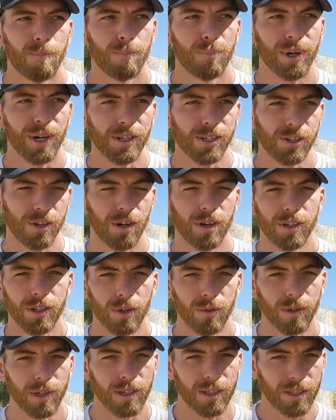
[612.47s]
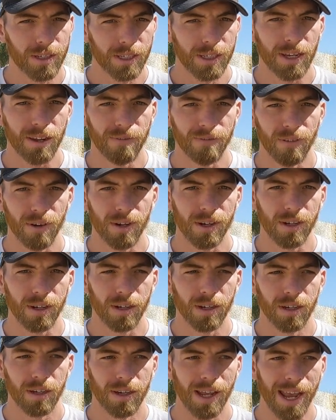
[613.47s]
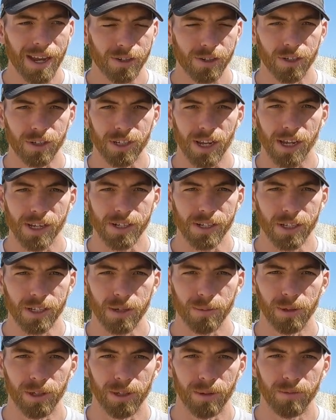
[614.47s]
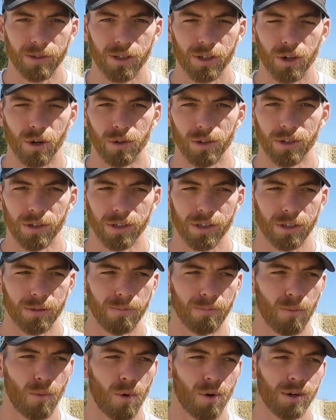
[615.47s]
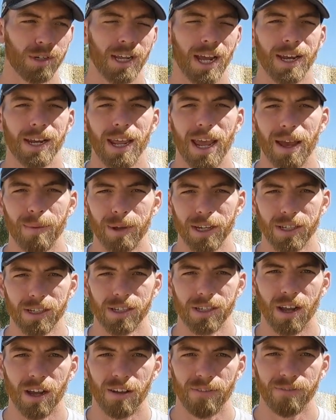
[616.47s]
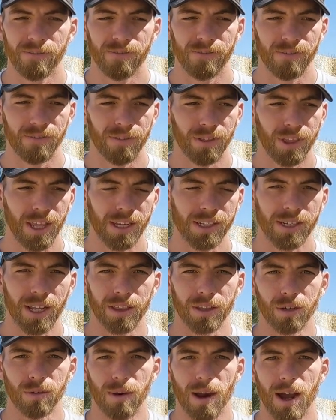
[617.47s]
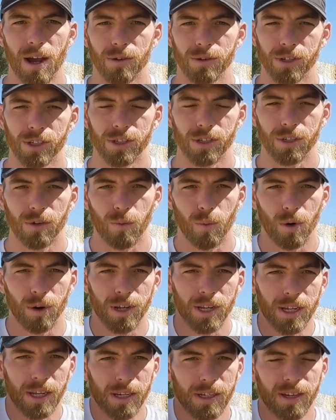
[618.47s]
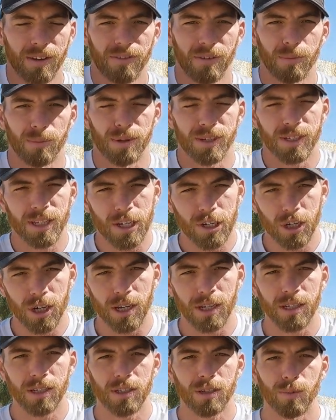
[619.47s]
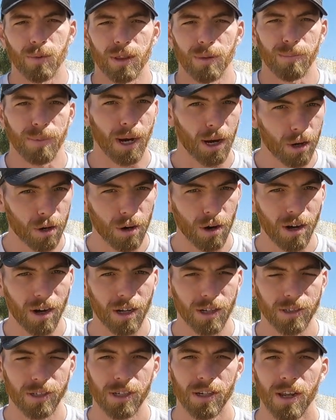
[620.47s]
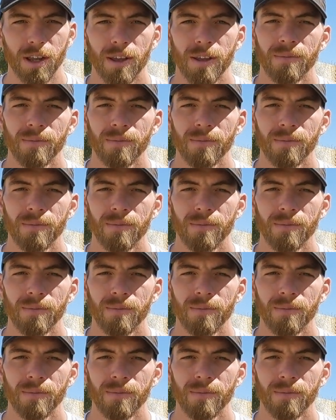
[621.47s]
But I started doing different exercises to build up the shoulders, more dynamic stuff, things on the ground, just working in different positions with the bear crawls,